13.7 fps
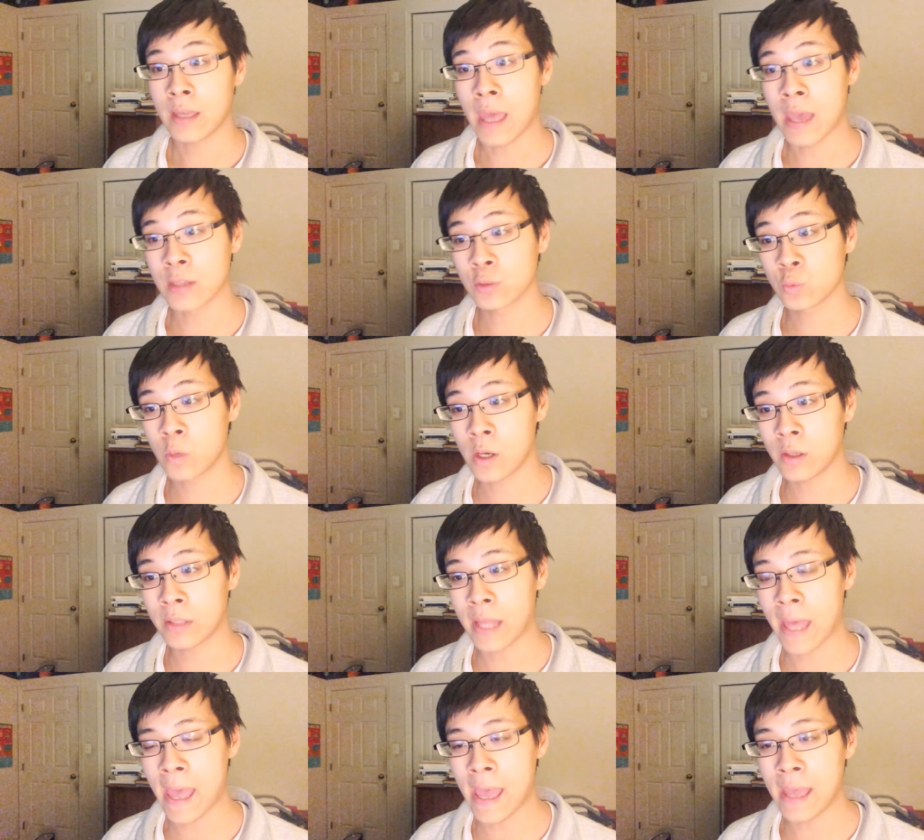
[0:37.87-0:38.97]
as
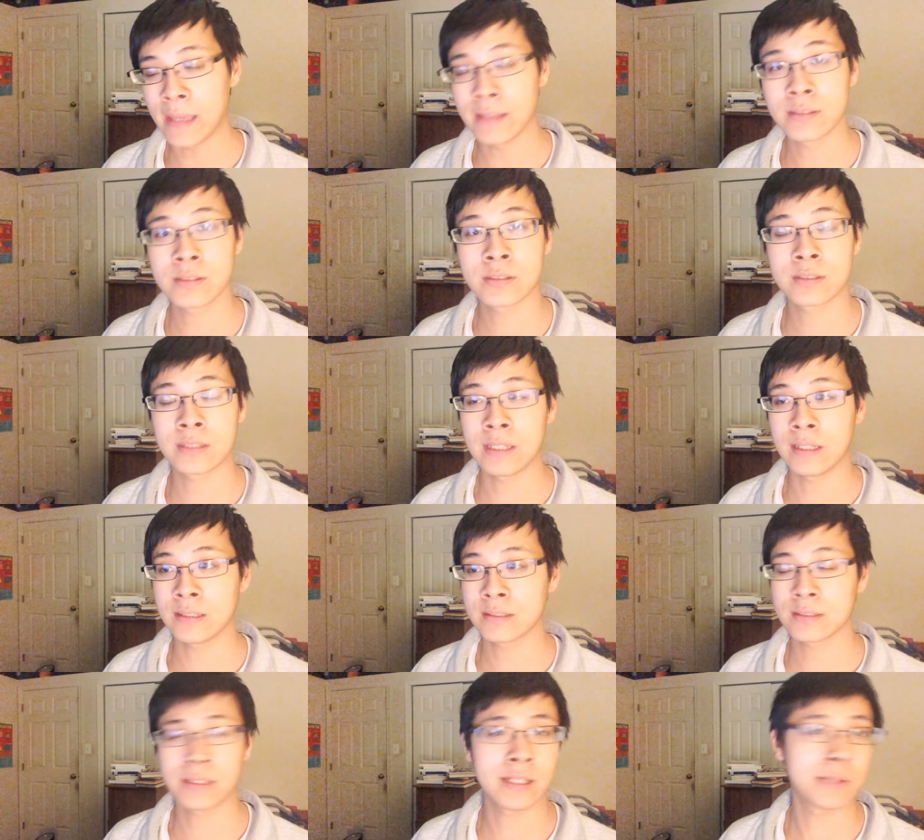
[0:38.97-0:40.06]
well as
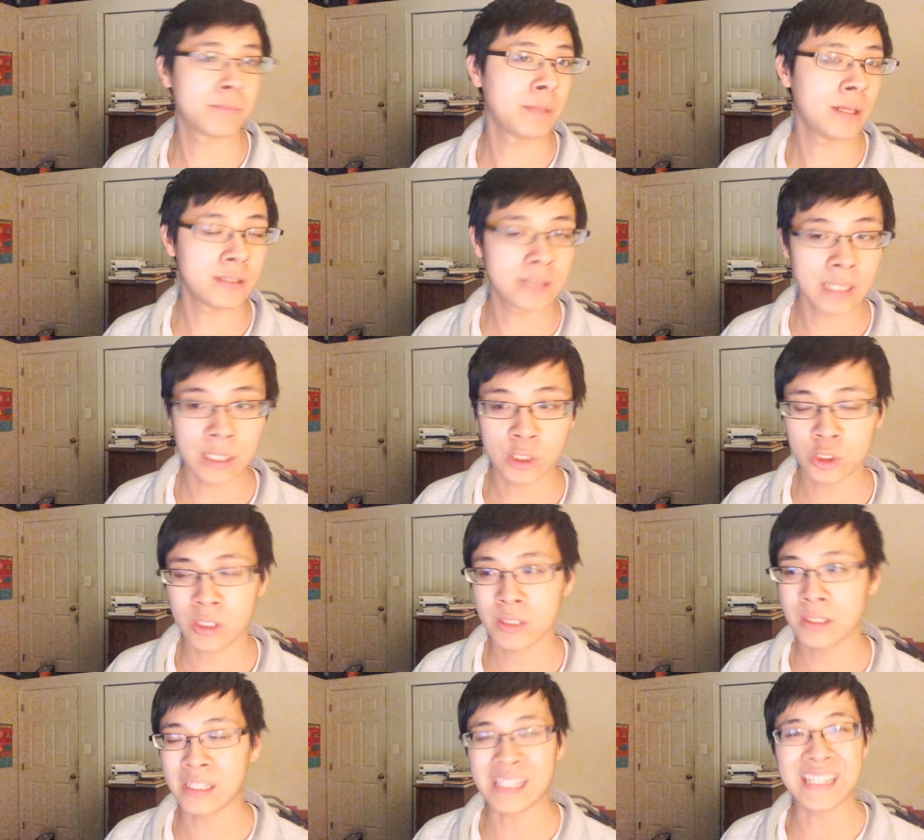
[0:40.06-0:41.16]
things like
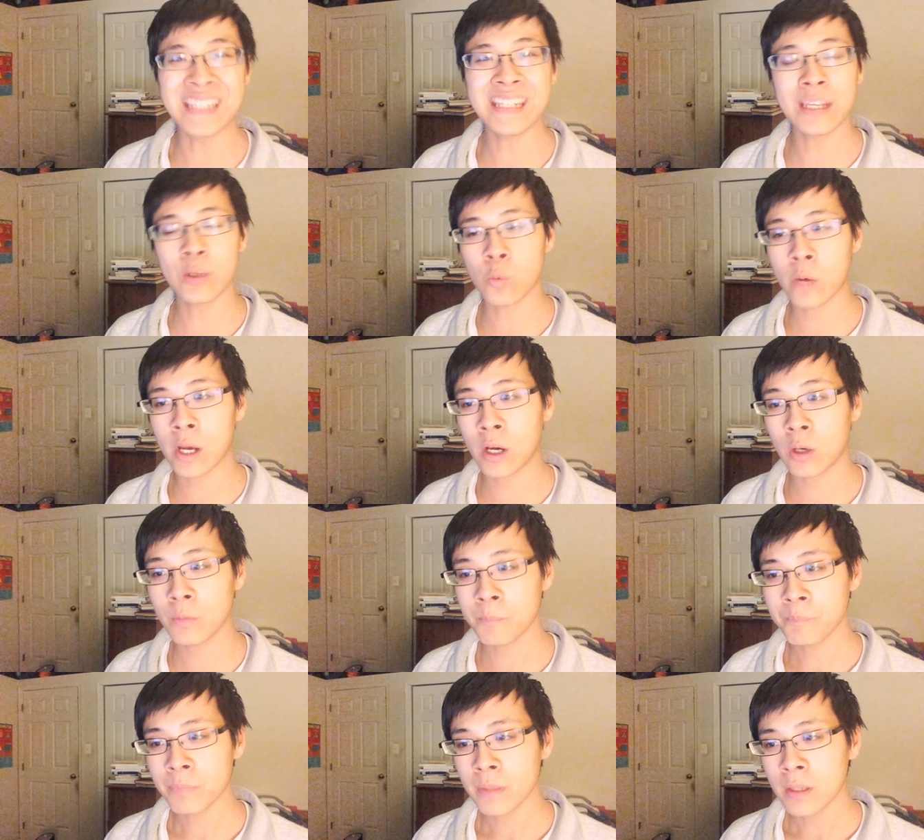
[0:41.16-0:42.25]
meditation, eating
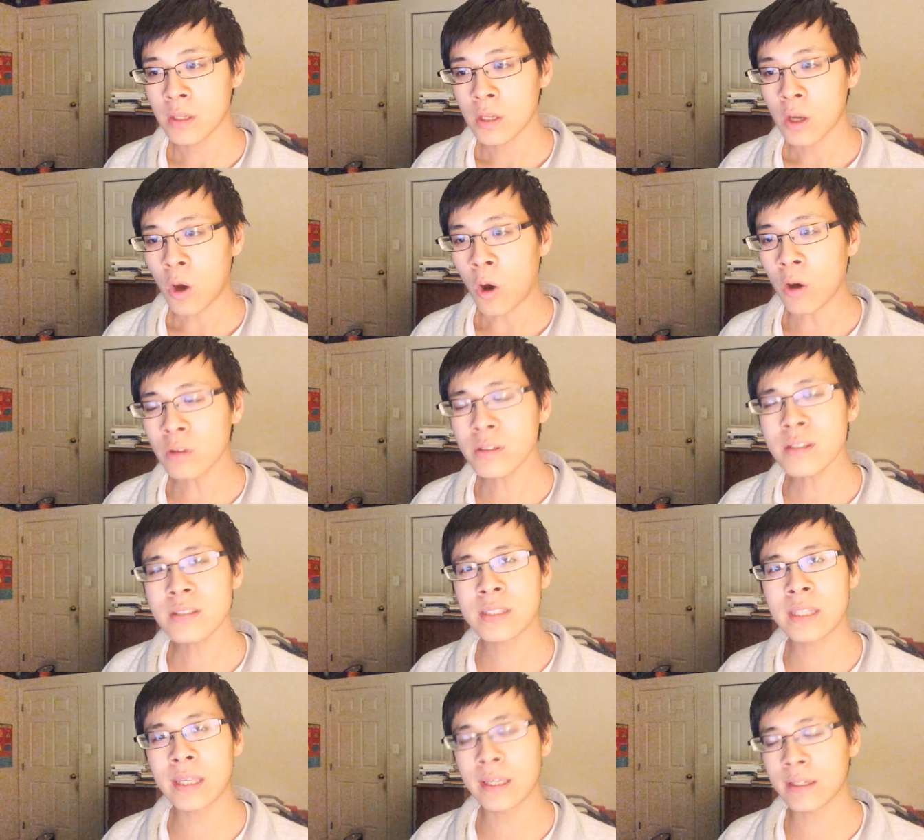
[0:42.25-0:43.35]
well. All these
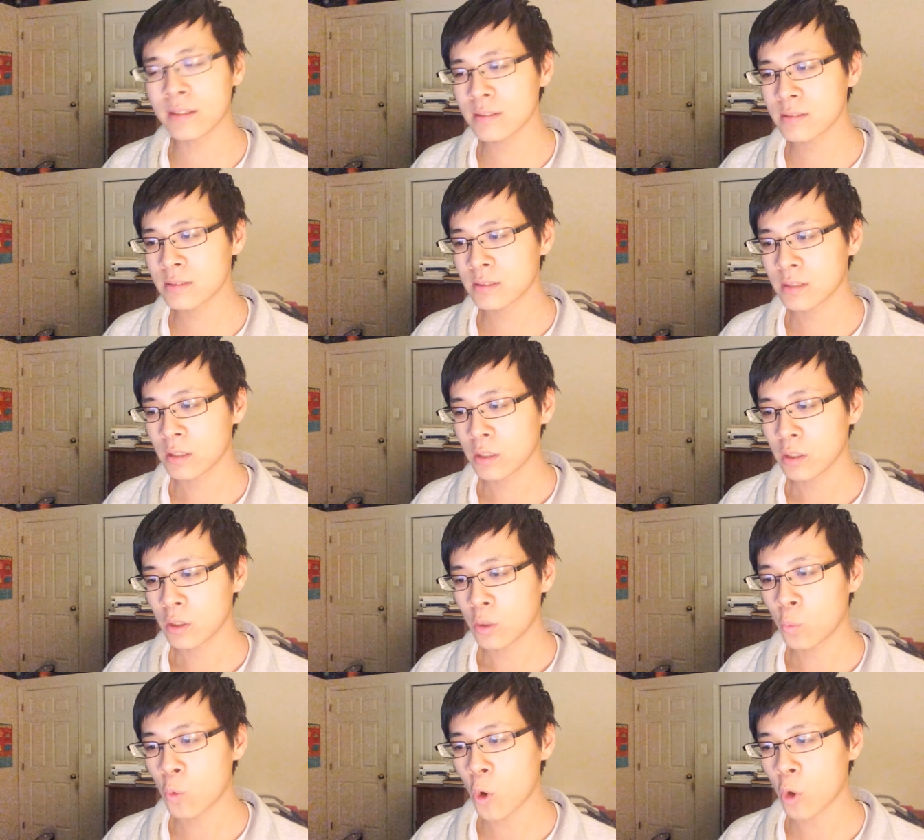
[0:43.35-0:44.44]
things
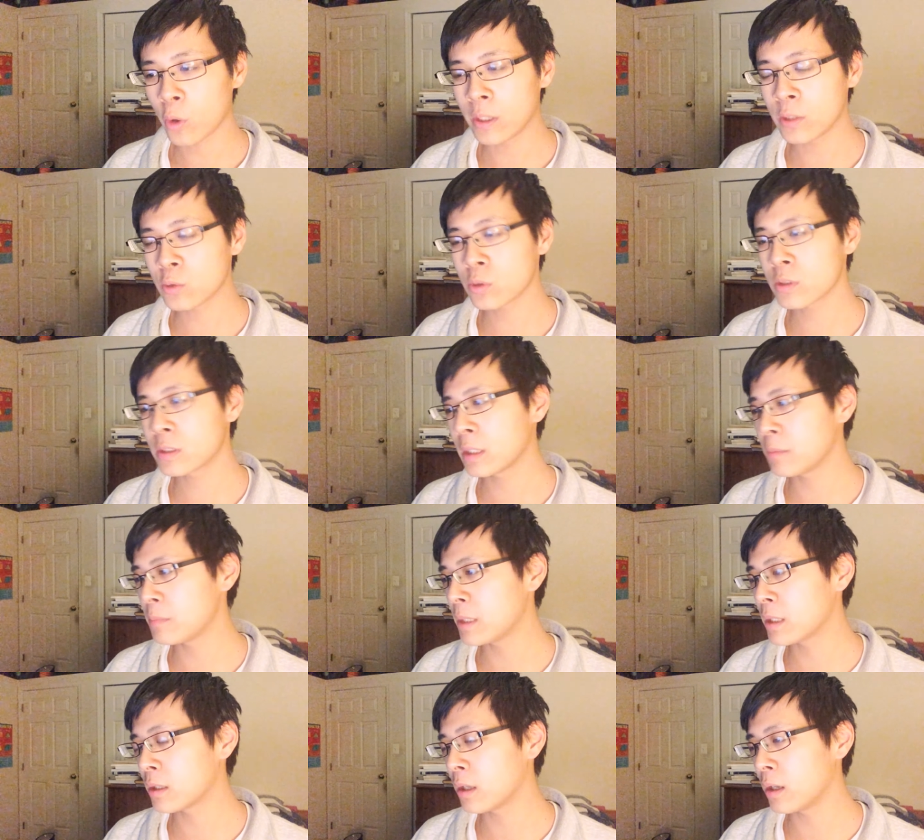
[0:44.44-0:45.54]
were interesting
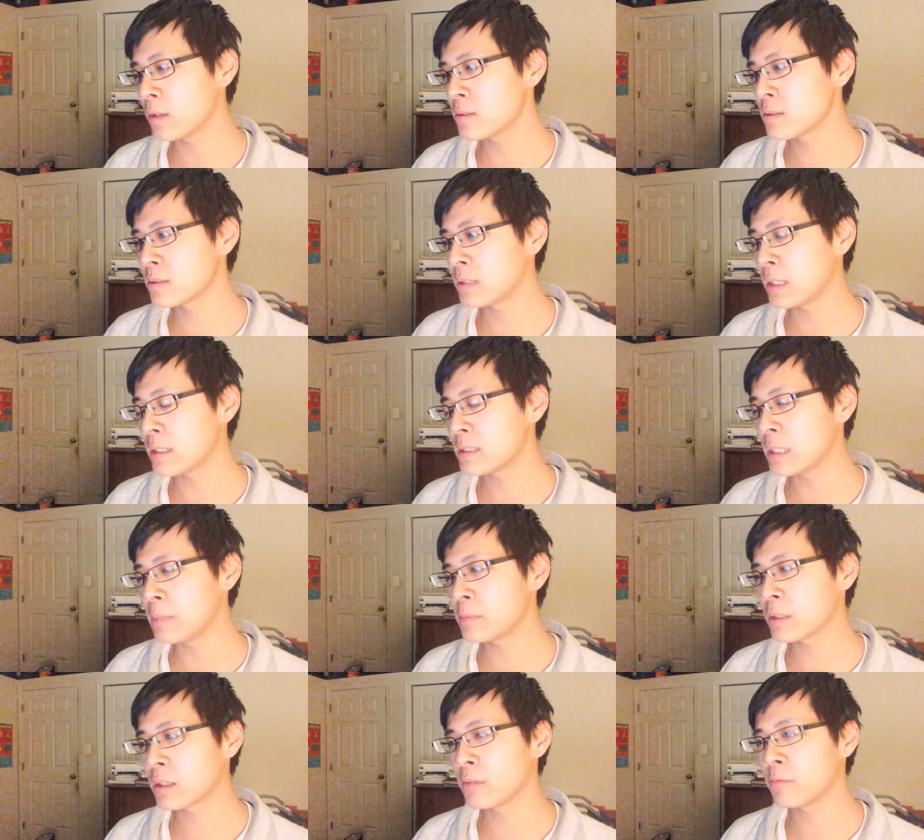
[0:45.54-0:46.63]
because they
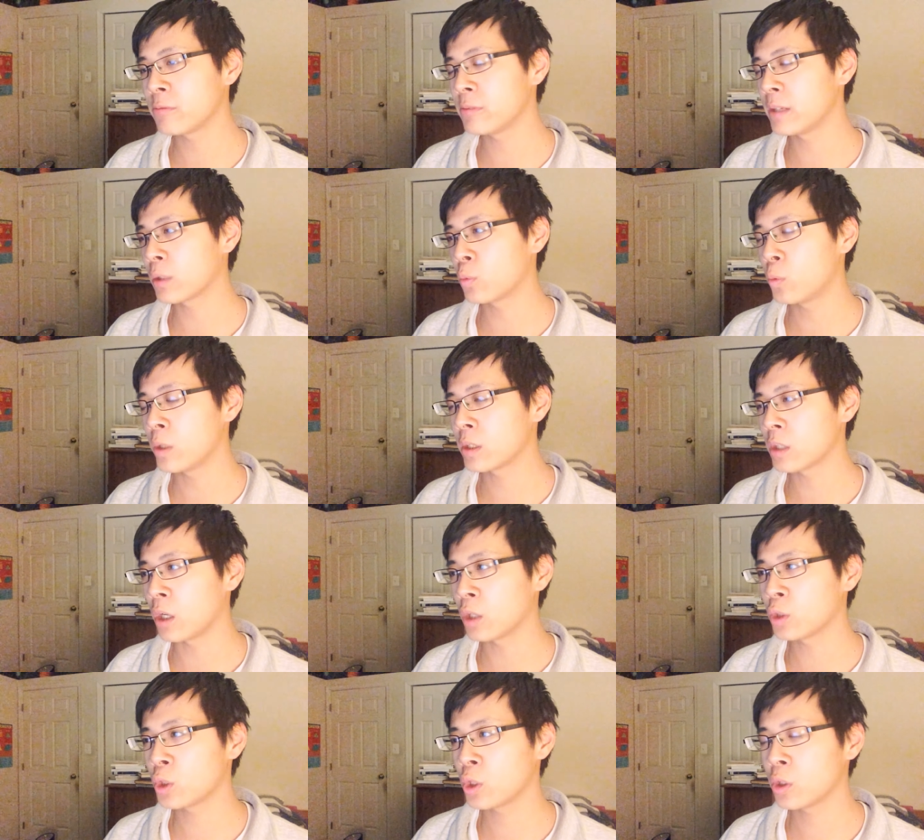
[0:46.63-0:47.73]
seem to conflict with
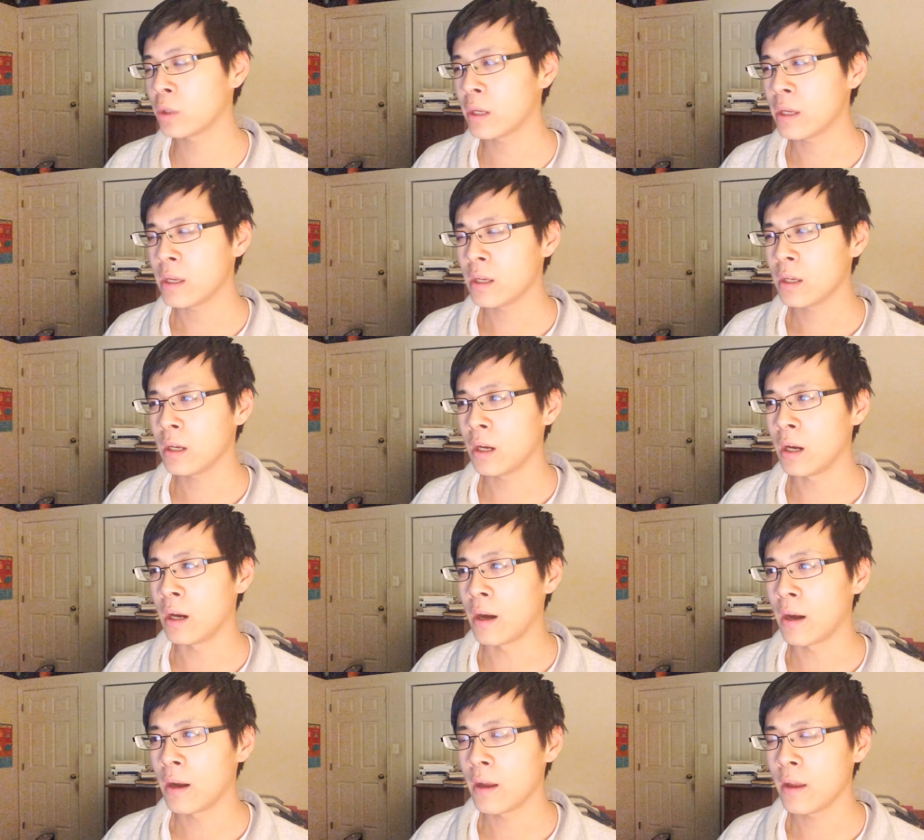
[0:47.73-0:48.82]
other
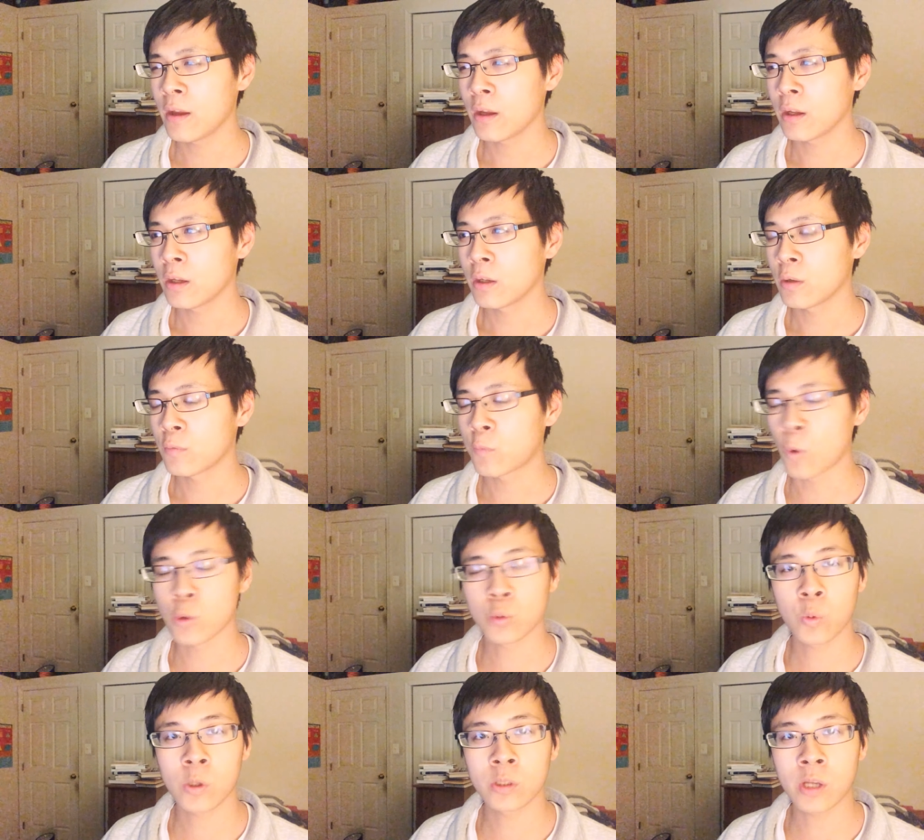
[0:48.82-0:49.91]
uh,
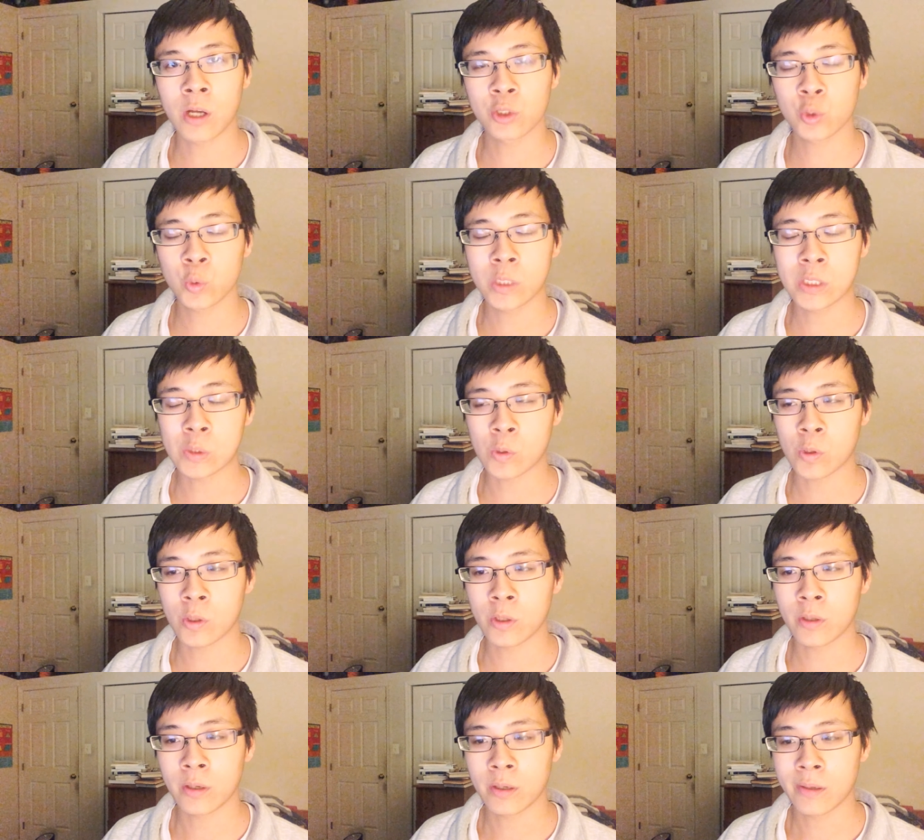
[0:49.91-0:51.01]
first world country
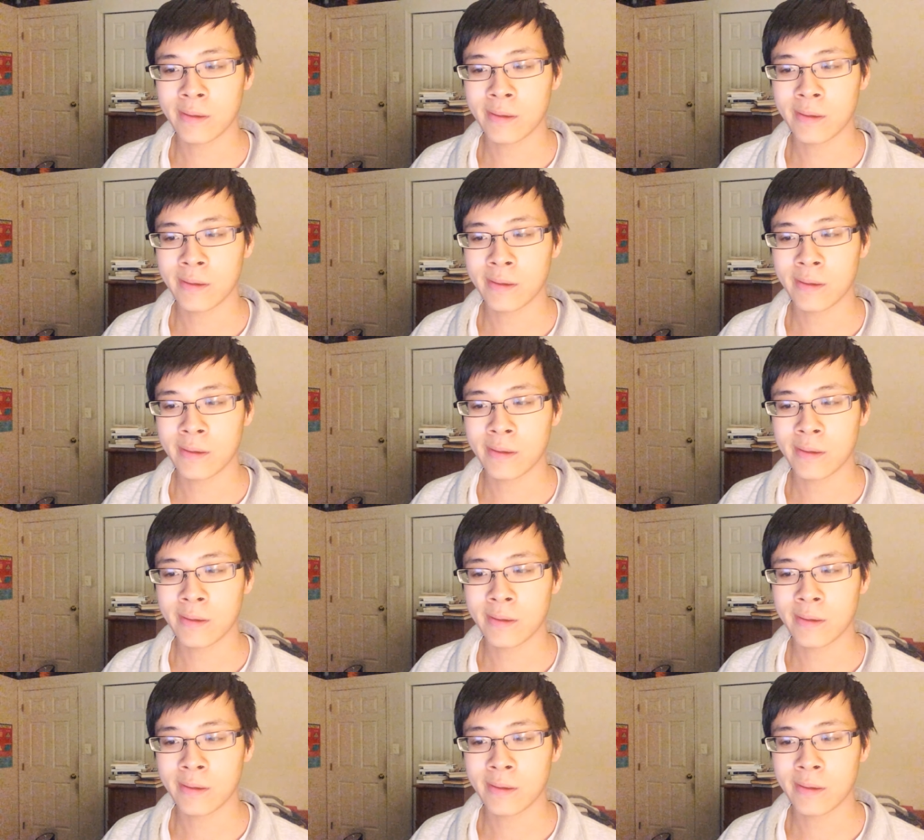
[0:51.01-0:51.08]
or